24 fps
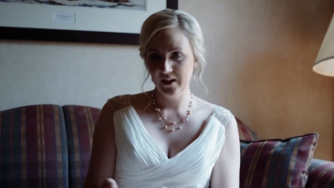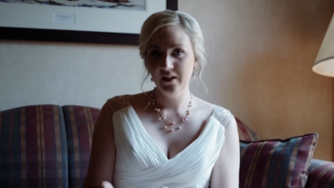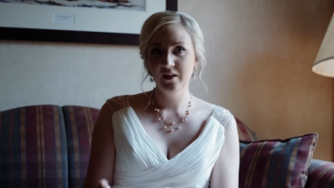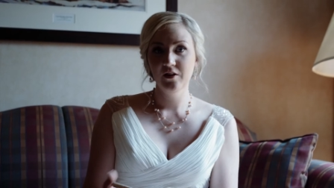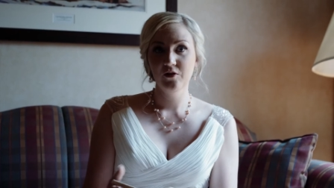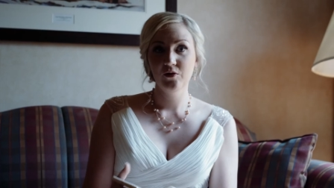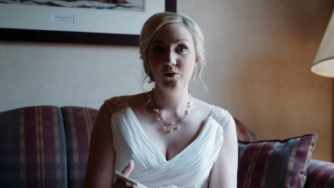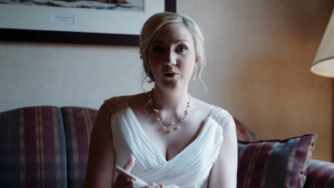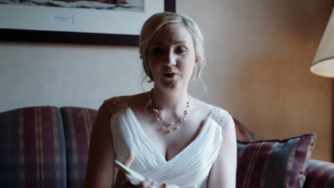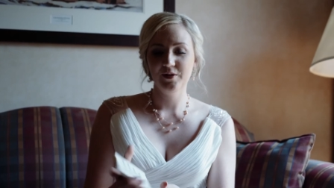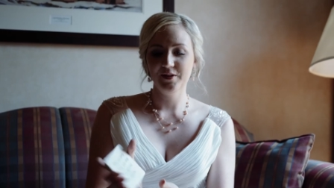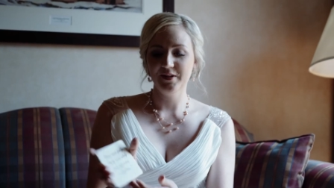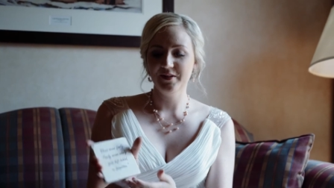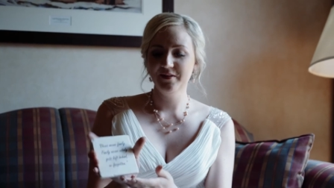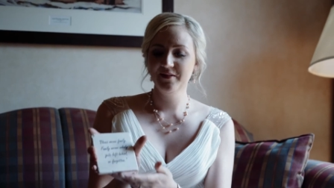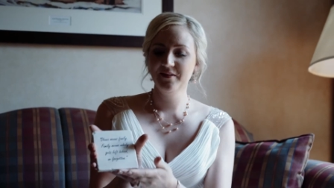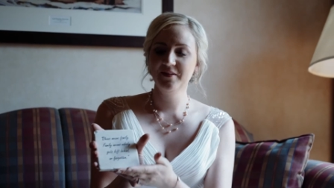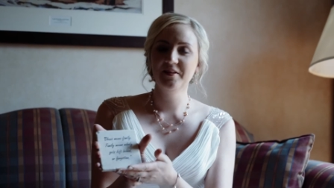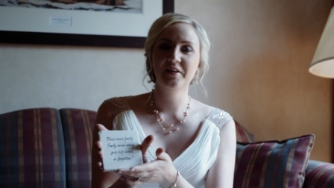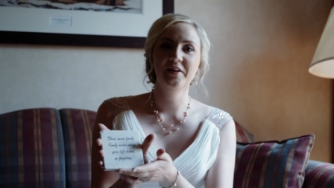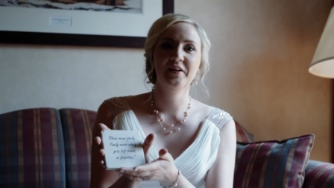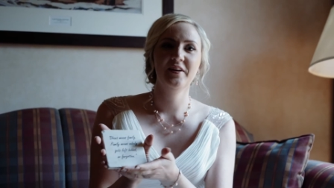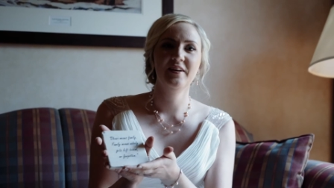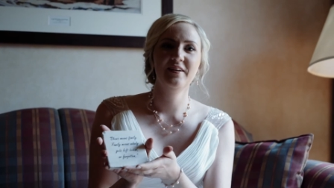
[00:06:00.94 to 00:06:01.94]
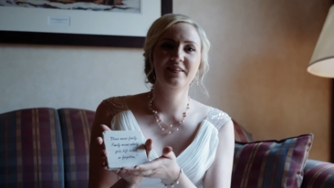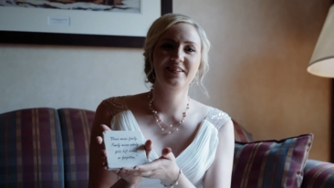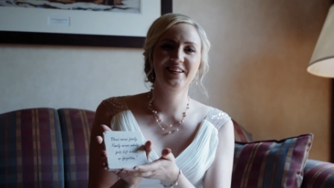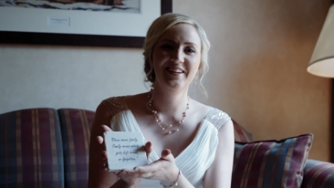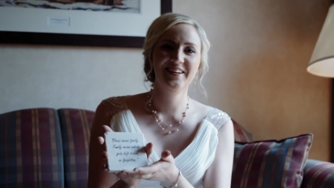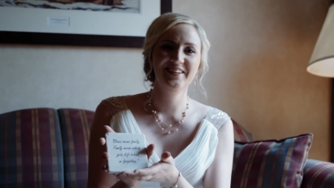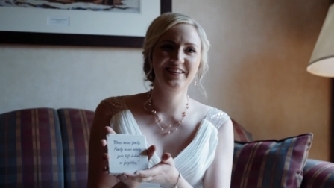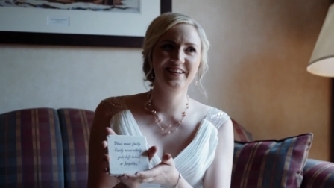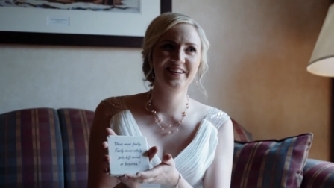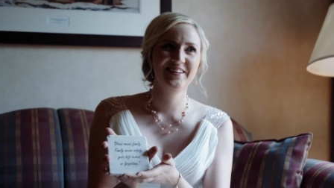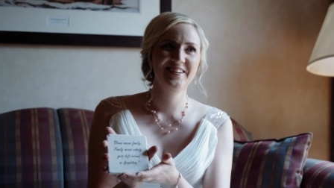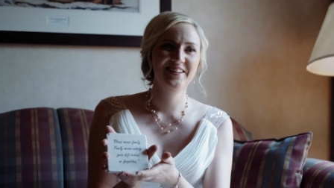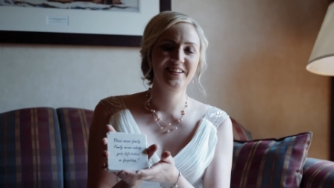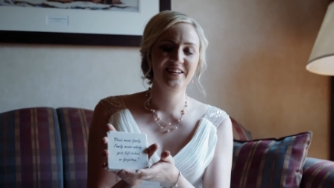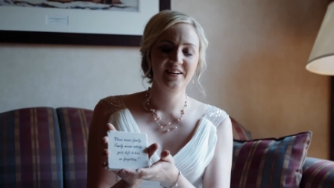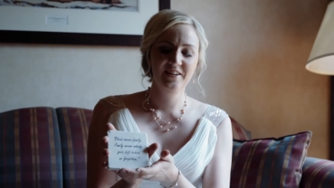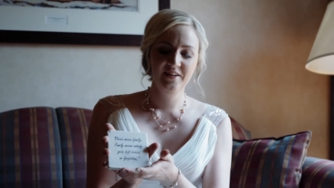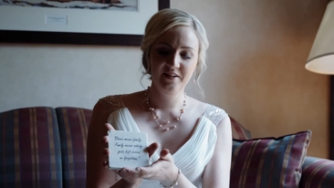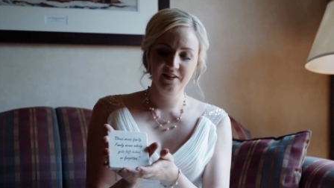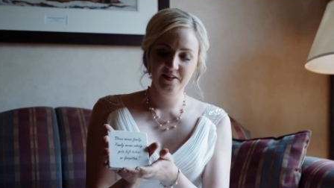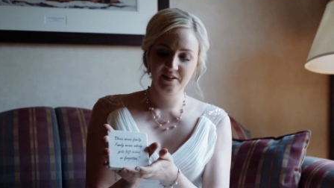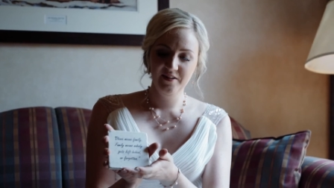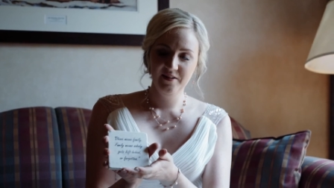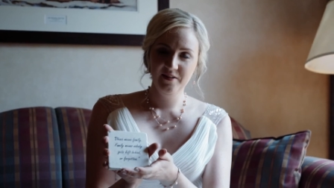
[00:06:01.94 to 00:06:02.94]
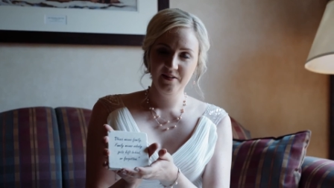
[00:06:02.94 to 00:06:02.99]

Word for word: the joy in life and the beauty around